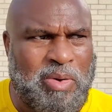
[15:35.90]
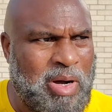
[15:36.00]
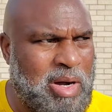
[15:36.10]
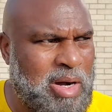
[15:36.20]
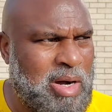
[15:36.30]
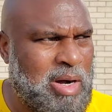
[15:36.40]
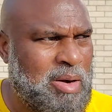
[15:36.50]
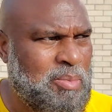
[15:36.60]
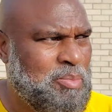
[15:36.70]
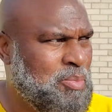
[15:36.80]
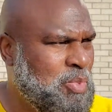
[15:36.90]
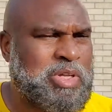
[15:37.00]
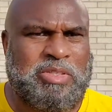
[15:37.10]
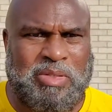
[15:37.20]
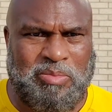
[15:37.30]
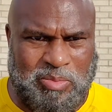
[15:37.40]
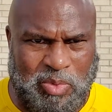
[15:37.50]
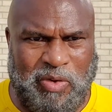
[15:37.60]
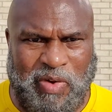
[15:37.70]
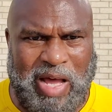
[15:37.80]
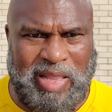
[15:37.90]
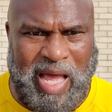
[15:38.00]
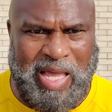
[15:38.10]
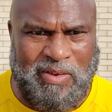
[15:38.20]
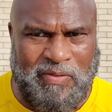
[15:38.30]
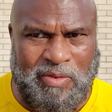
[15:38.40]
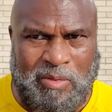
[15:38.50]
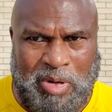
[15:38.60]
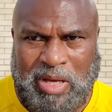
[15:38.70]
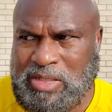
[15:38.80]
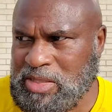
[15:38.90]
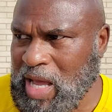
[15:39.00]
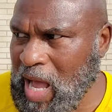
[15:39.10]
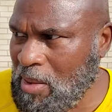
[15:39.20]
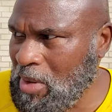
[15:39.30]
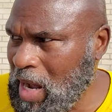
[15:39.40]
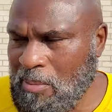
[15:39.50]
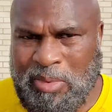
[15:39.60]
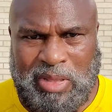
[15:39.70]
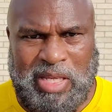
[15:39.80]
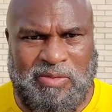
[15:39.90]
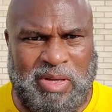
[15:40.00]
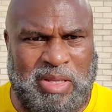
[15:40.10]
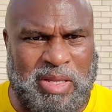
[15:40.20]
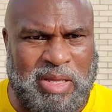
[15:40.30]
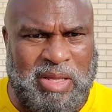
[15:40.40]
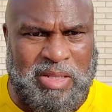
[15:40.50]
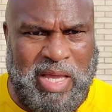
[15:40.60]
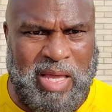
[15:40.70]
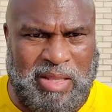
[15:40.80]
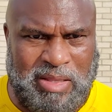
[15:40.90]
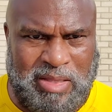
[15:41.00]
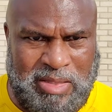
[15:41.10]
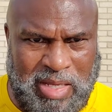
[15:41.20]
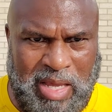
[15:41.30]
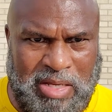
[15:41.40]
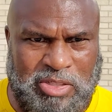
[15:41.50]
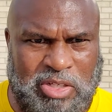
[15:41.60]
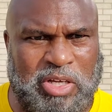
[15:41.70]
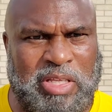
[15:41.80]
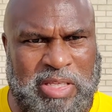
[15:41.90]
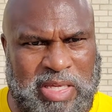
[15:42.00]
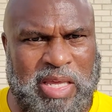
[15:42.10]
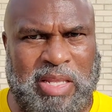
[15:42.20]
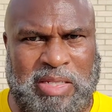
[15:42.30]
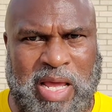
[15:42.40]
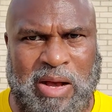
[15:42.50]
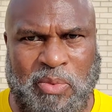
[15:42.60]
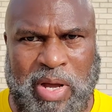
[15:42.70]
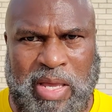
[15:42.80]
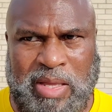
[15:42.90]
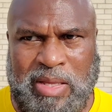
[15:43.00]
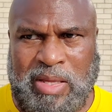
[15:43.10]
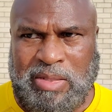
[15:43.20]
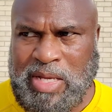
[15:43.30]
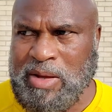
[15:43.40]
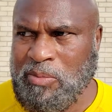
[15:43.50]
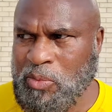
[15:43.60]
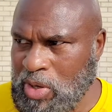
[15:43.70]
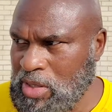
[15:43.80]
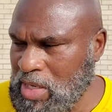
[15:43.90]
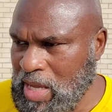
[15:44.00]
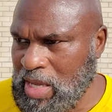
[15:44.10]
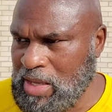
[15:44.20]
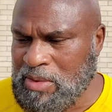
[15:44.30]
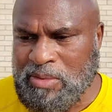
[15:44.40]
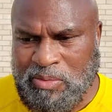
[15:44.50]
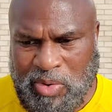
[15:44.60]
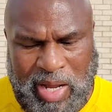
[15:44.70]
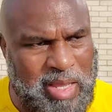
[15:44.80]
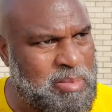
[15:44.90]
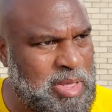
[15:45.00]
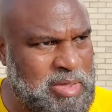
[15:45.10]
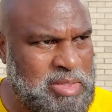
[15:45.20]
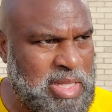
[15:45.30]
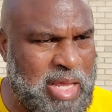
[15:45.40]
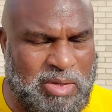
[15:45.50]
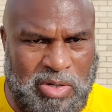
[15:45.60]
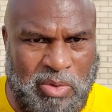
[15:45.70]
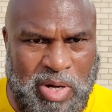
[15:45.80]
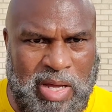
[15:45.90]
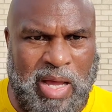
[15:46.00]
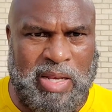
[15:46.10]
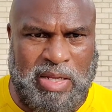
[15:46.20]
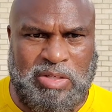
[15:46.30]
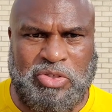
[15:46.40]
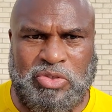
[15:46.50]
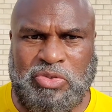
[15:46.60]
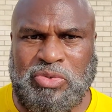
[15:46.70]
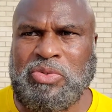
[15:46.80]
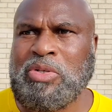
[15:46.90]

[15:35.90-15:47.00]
uh, with with our life? Because I'm I'm believing that things could get that way. That one day, right? He's like, you know what? I need you